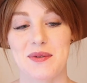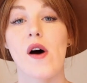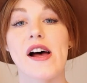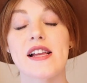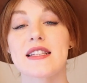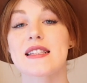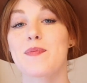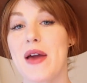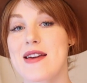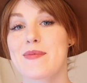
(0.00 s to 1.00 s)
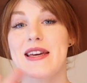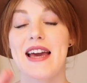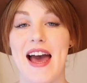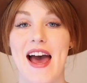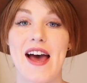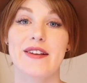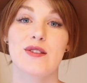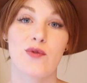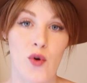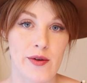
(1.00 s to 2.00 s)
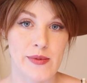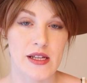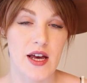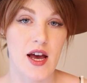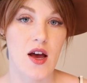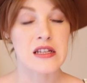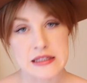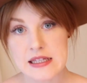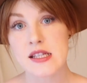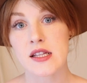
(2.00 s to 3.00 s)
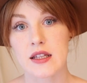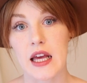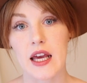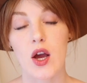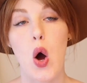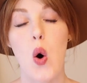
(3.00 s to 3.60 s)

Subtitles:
Once baby has formula consistently